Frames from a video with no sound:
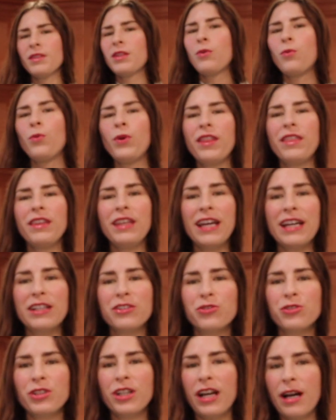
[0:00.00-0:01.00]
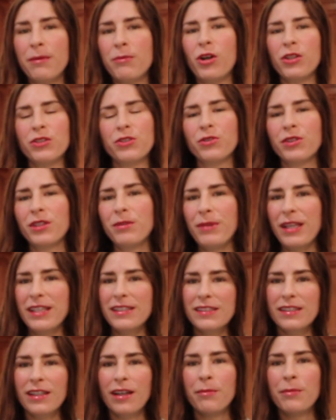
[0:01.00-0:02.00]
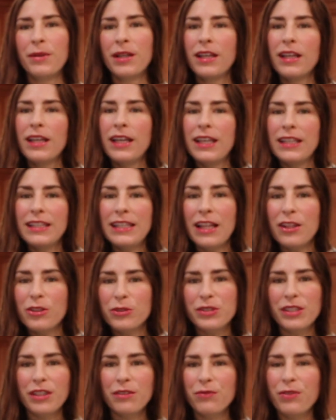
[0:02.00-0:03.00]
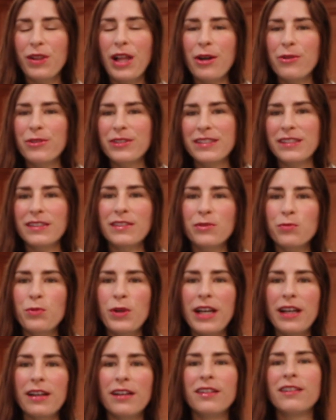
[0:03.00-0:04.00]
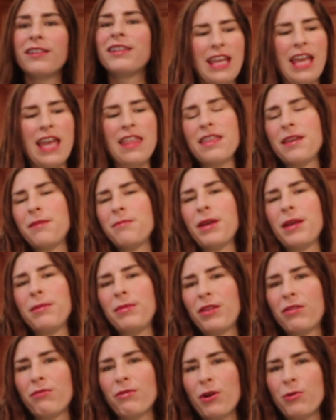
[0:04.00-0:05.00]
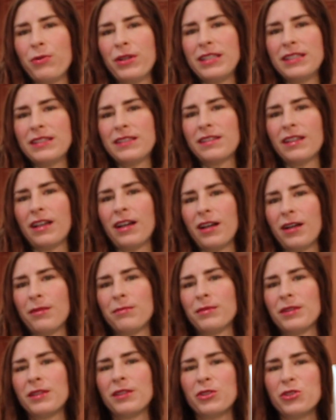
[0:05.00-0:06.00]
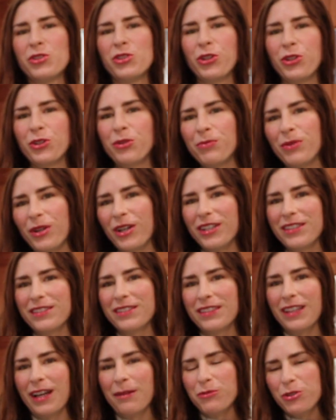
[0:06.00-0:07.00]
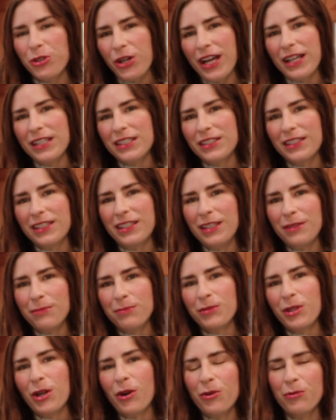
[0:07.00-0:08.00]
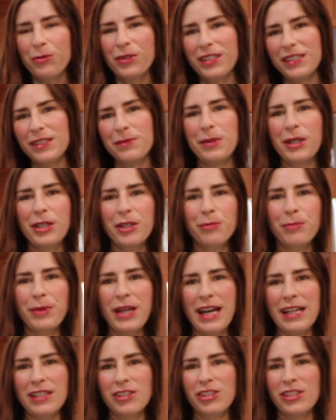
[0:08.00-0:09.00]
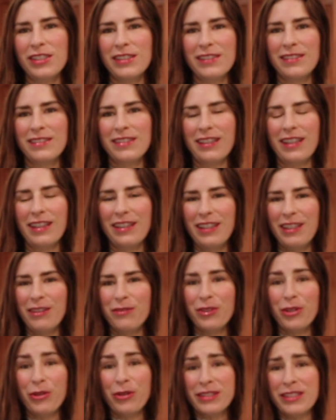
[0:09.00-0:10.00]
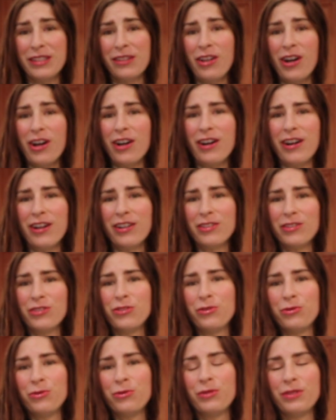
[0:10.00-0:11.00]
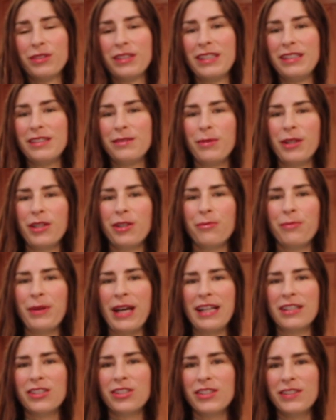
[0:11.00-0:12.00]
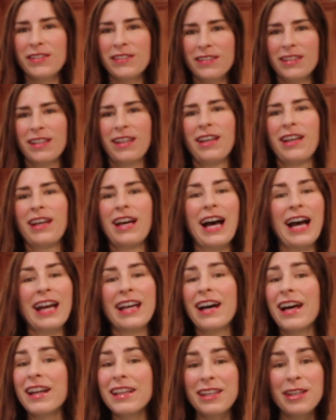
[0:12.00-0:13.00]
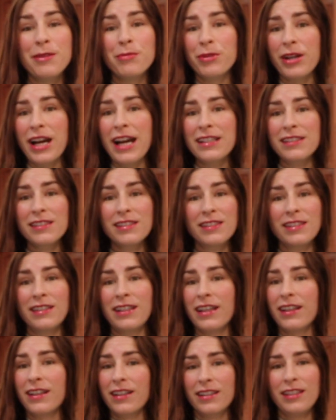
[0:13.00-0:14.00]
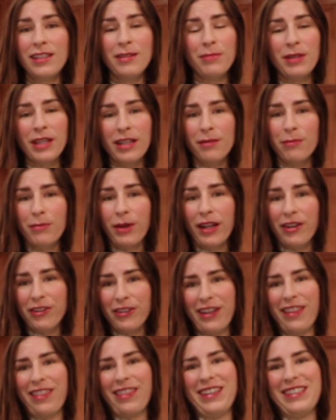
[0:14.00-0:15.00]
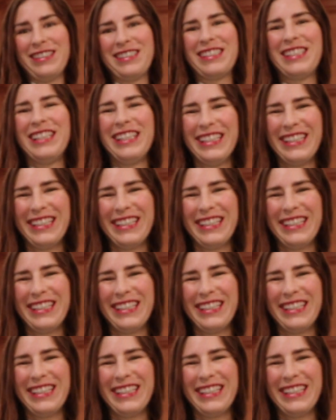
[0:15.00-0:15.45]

With the extra, I'm also gonna make some yellow sunflowers as well, and then maybe throw in some little circle bars. I'm trying to keep going with these bigger batches, even though it's a lot harder to do these bigger batches. I gotta keep practicing, I gotta keep getting better at this.